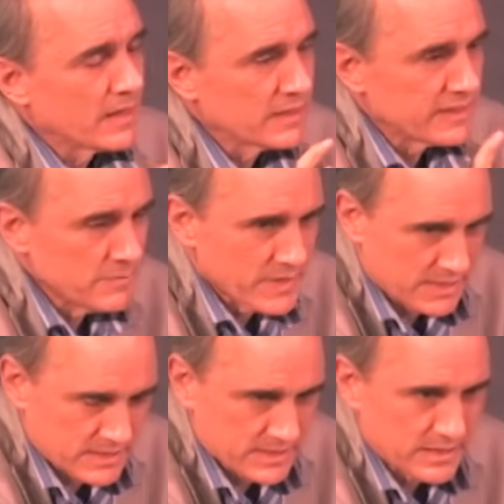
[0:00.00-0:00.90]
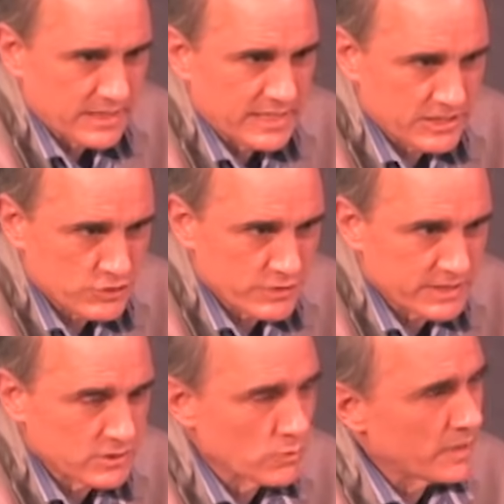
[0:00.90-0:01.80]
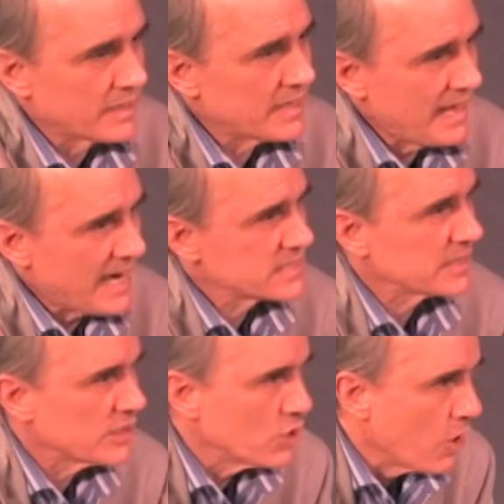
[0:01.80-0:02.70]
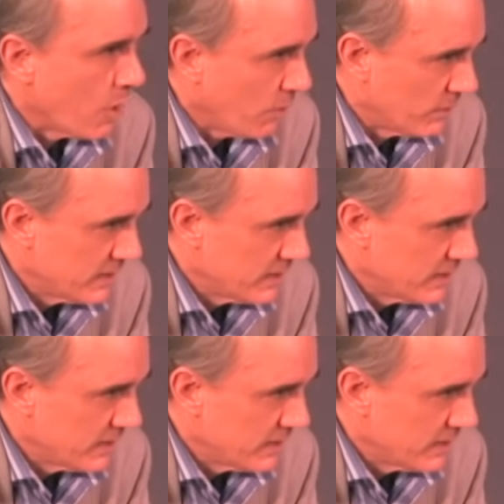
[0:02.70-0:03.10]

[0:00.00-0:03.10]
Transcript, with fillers: limits history to what it can actually know.